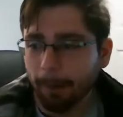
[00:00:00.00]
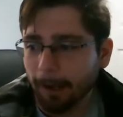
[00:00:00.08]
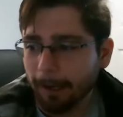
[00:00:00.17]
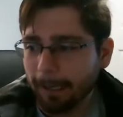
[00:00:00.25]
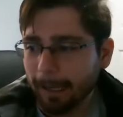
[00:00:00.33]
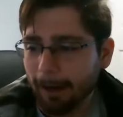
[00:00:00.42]

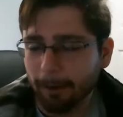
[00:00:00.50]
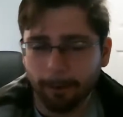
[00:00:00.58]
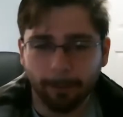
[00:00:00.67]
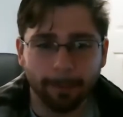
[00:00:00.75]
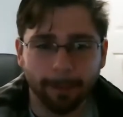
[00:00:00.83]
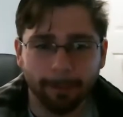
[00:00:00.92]
bought it out
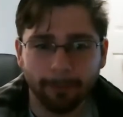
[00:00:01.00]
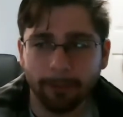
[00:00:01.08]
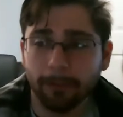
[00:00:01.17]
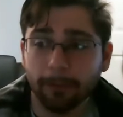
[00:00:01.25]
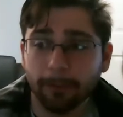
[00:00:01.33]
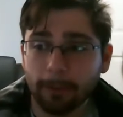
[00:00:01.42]
or whatever you
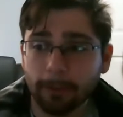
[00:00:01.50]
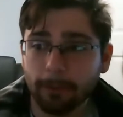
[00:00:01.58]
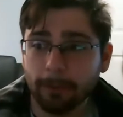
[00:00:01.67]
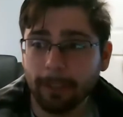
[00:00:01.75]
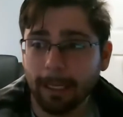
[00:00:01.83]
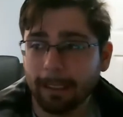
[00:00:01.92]
do when you
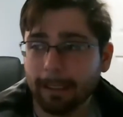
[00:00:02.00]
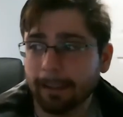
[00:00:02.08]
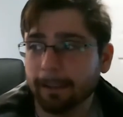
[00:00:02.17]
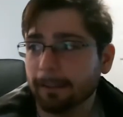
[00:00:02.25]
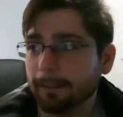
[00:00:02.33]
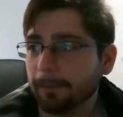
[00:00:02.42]
just take
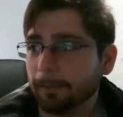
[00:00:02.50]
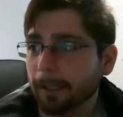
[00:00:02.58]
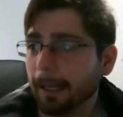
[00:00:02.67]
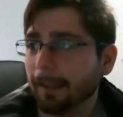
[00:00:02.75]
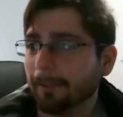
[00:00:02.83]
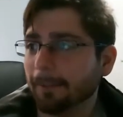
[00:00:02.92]
it when
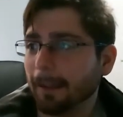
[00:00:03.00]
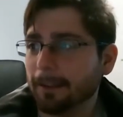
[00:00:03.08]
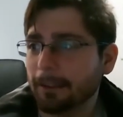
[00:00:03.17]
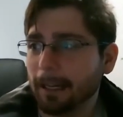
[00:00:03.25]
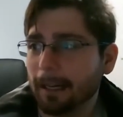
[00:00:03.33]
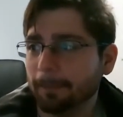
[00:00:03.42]
I left that
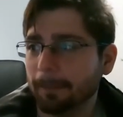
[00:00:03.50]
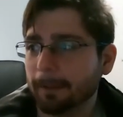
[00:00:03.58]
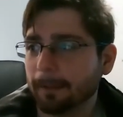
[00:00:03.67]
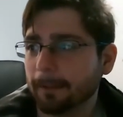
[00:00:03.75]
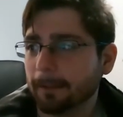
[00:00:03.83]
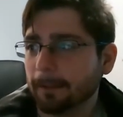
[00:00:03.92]
job.
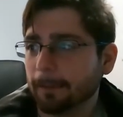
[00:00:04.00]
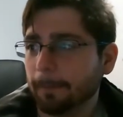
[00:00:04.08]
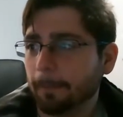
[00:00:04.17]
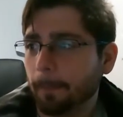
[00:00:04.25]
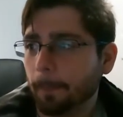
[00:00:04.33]
Mm.